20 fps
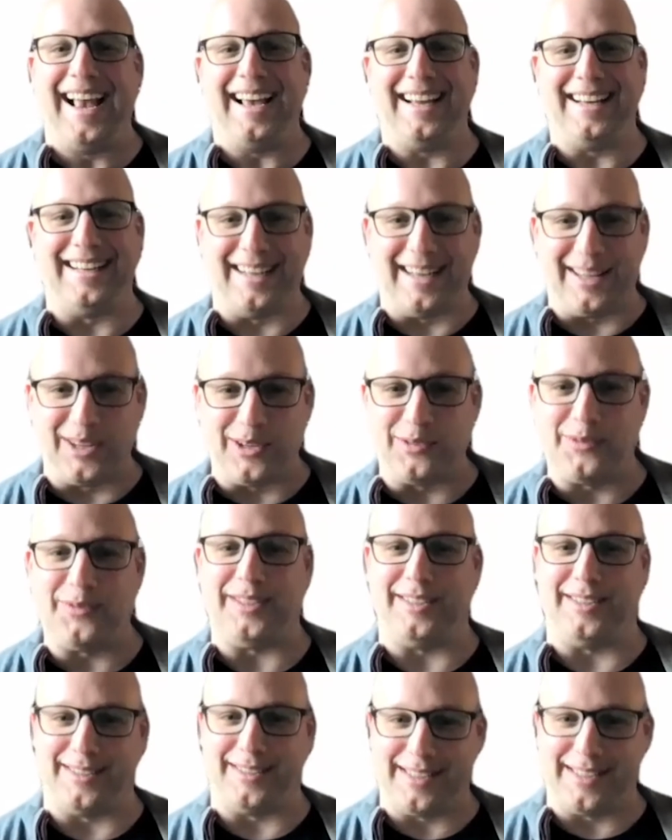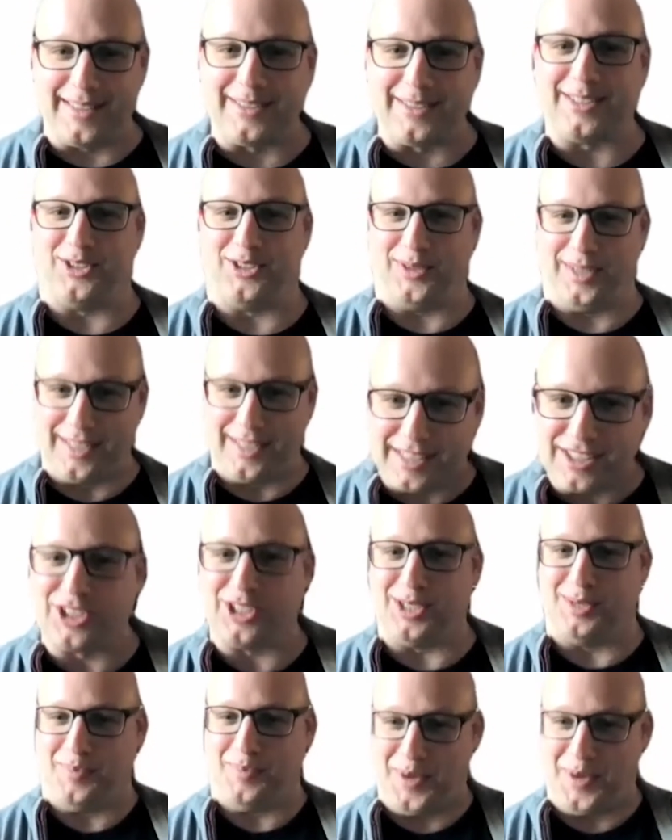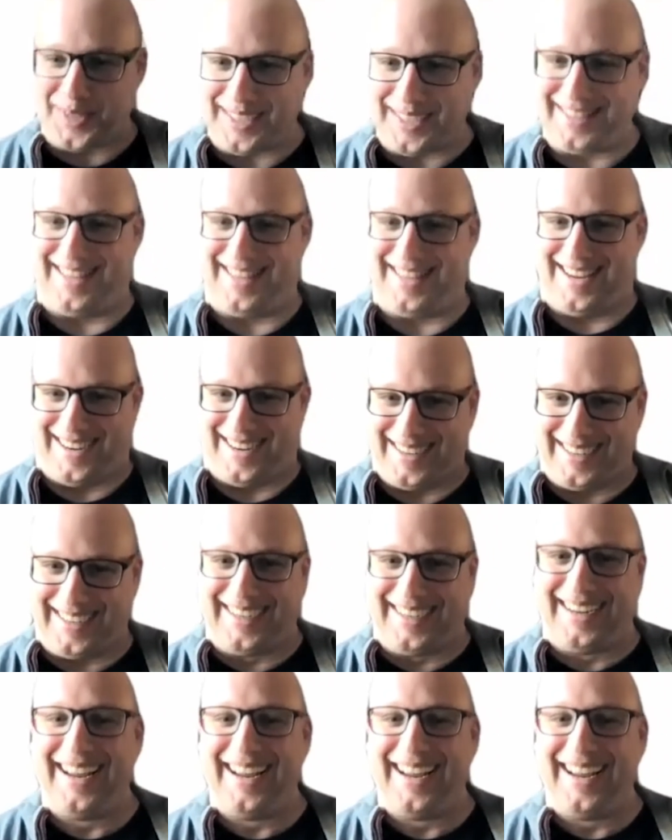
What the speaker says: And in other fields, there's a transition period there.